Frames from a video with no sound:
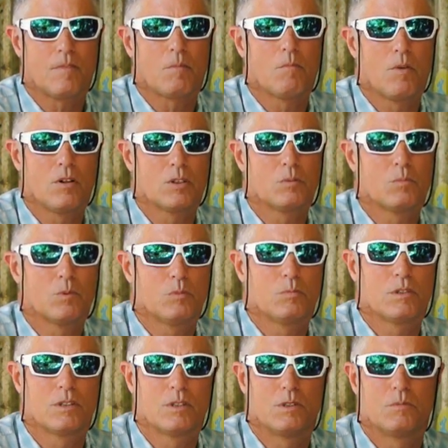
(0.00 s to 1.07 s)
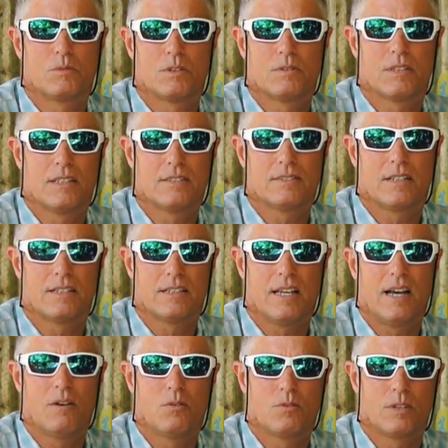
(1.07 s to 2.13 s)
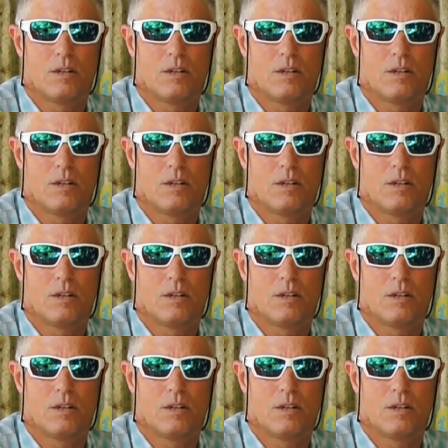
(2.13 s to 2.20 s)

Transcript: multiple blooms and things like that,